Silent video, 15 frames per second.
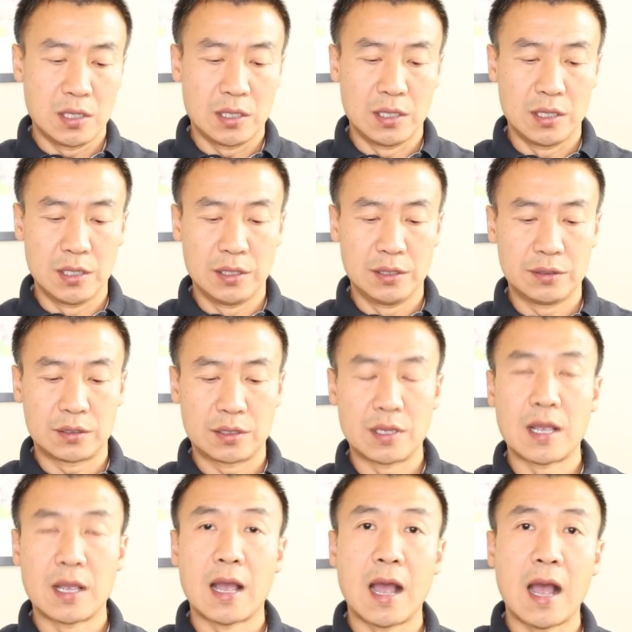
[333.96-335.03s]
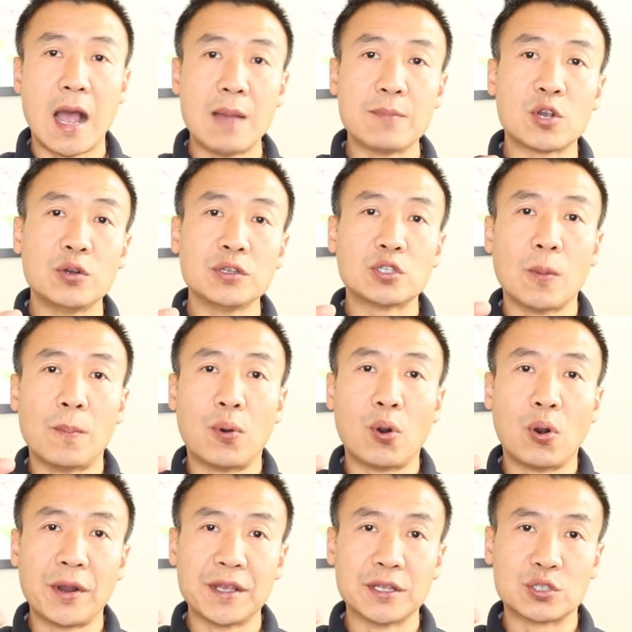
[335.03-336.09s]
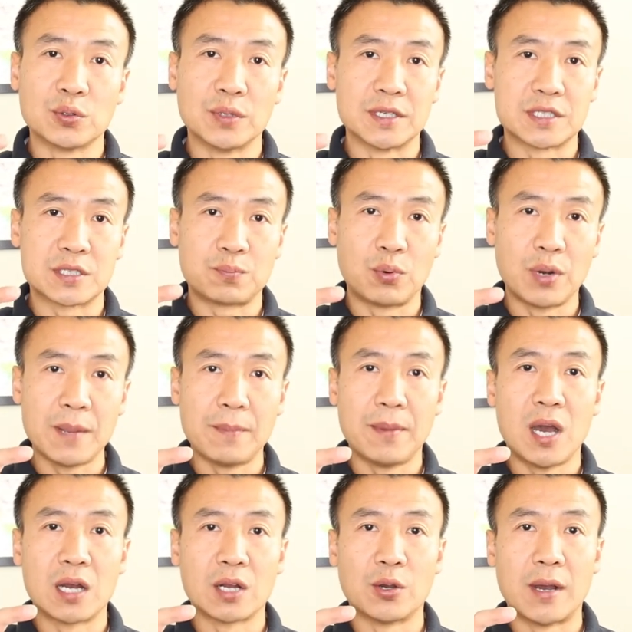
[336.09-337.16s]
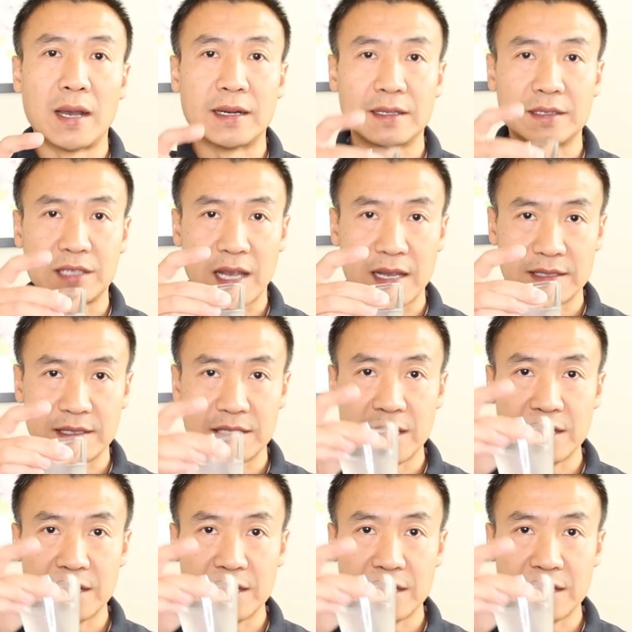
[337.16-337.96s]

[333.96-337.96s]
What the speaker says: And I'm going to pour into a spray bottle and test